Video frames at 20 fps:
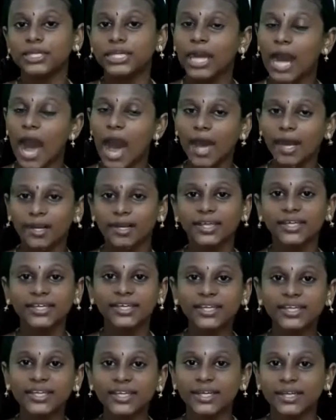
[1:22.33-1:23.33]
garlic
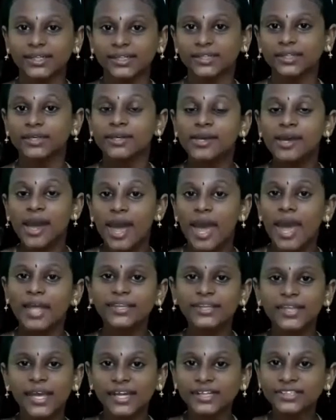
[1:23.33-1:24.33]
in it,
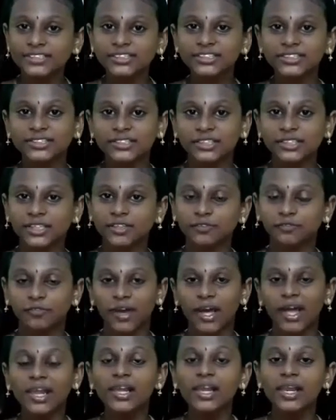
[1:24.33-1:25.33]
and then stir it
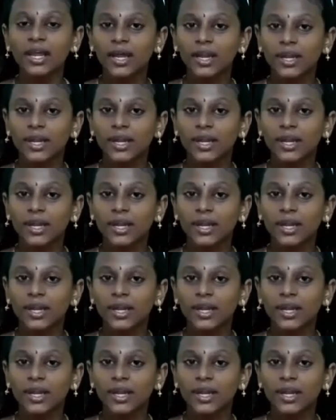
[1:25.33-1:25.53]
well.